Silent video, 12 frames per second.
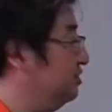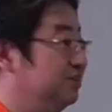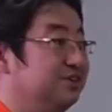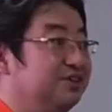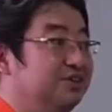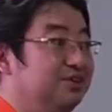
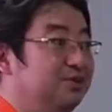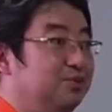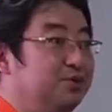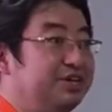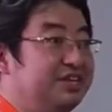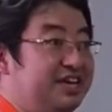We can
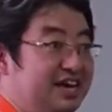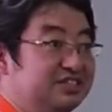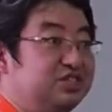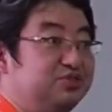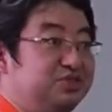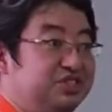actually see the
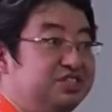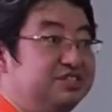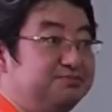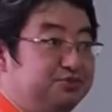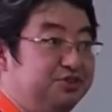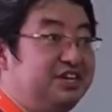product
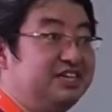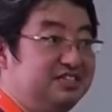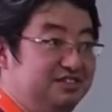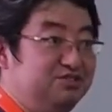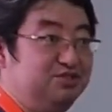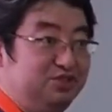to see
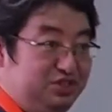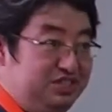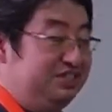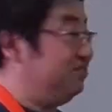together